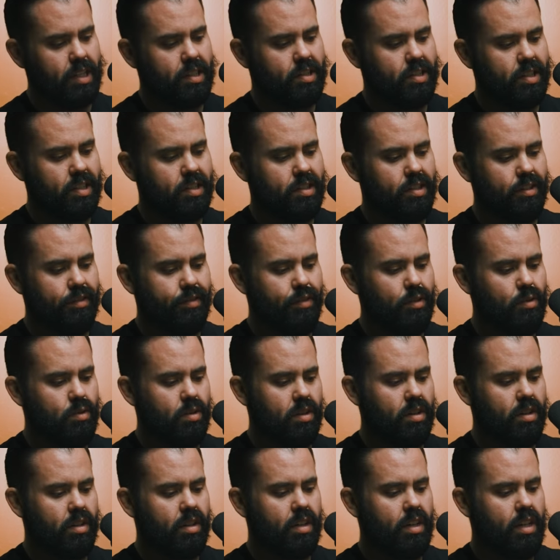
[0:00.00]
sixty
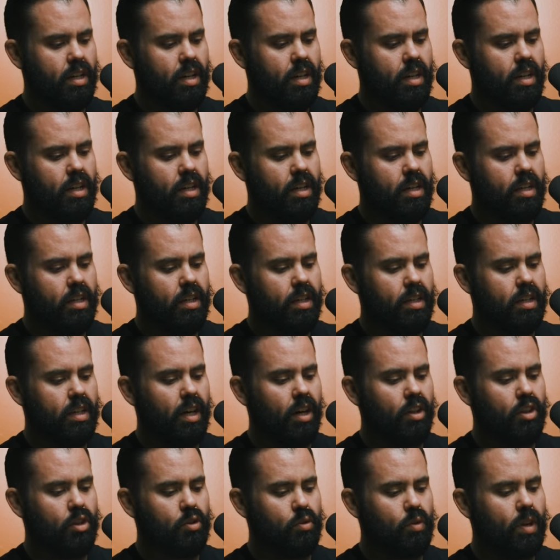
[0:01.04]
four. yes,
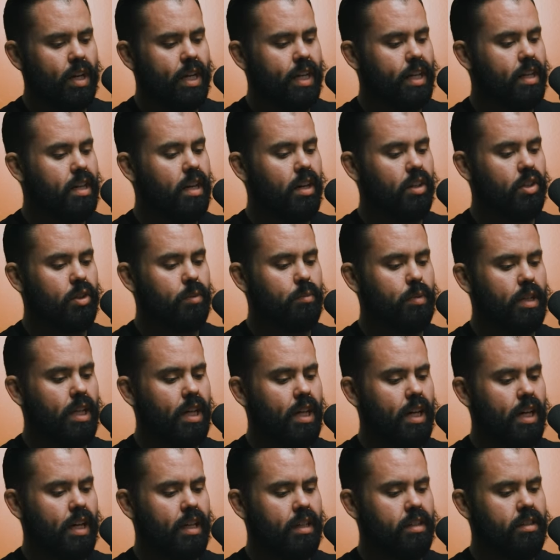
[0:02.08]
on the right, color
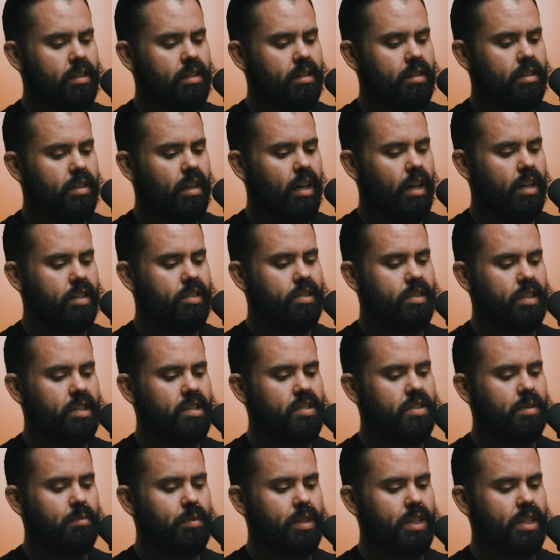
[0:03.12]
blind,
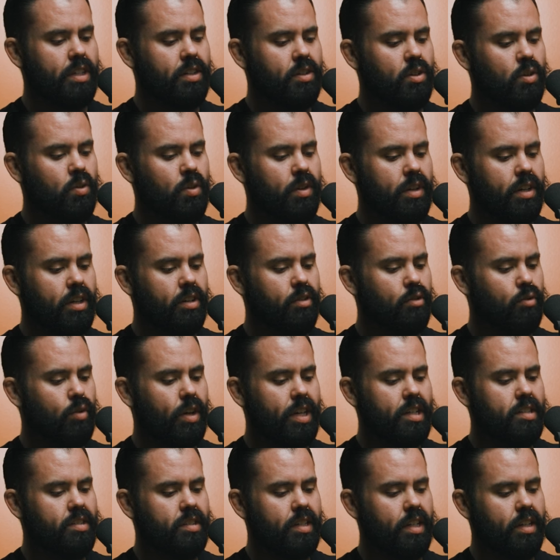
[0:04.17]
ostensibly yeah. ignoring
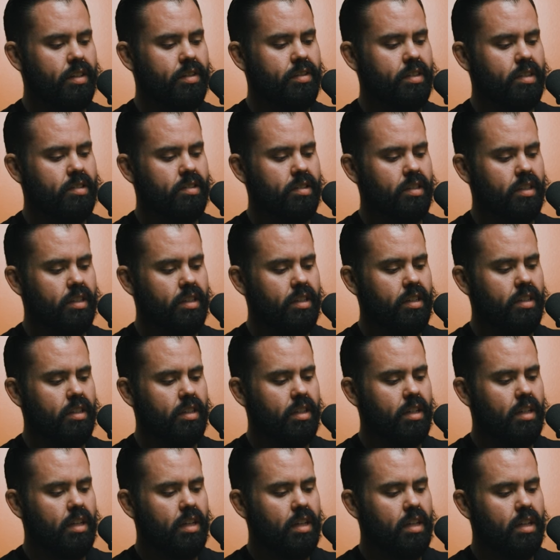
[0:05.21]
race and ethnicity. Yeah.
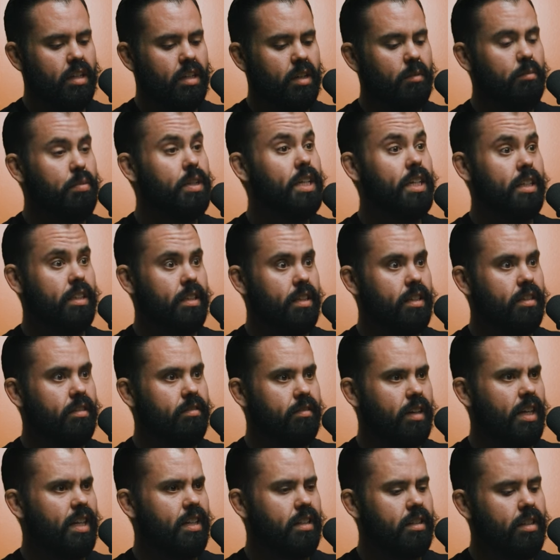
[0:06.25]
Completely
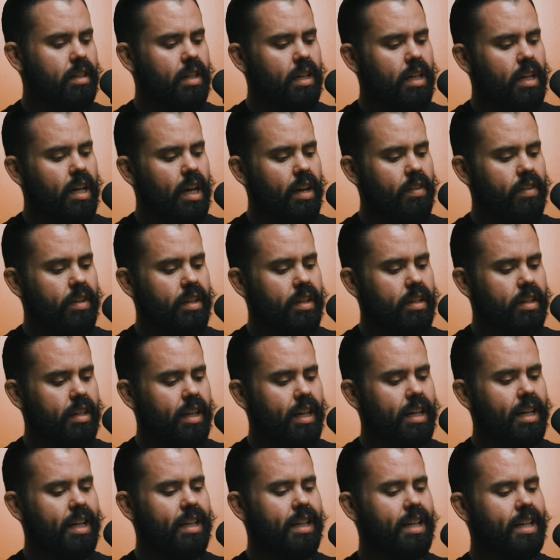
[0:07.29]
right. Yes, and then
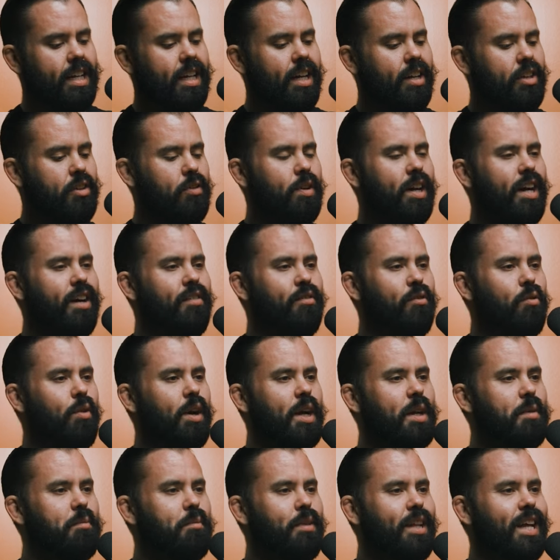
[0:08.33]
and I like how you have
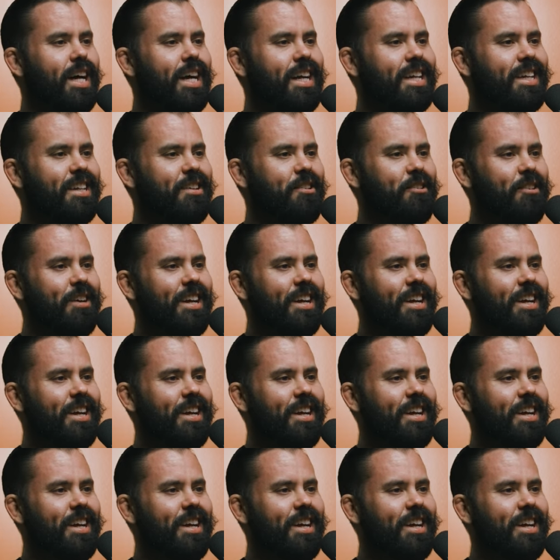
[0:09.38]
white, black, and gray